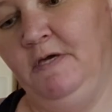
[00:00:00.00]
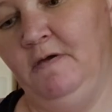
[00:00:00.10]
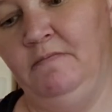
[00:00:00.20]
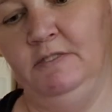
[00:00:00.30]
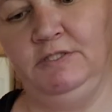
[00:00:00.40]

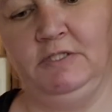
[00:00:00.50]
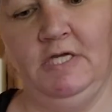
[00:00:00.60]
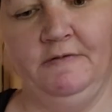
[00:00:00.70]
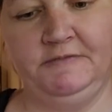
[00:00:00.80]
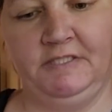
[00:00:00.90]
that much
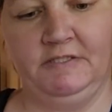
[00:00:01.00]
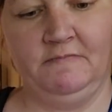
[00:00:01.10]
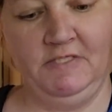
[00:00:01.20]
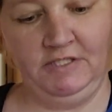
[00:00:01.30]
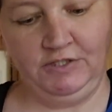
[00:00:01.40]
left because
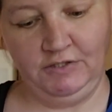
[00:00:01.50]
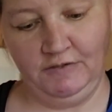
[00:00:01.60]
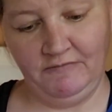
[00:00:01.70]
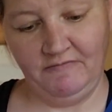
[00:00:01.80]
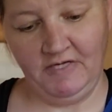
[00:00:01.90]
I'm not sure
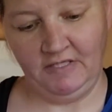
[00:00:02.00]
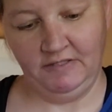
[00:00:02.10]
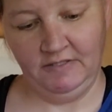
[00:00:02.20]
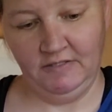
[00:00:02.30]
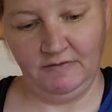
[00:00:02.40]
if I got
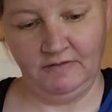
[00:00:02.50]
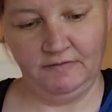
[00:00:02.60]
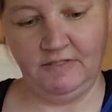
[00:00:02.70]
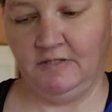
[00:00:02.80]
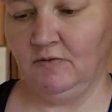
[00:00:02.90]
another
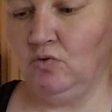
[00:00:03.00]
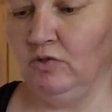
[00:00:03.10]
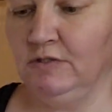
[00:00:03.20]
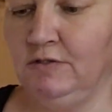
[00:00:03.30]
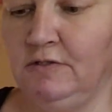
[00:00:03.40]
thing of
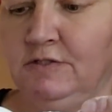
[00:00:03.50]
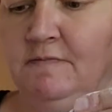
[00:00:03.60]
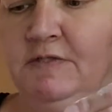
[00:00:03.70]
cornstarch.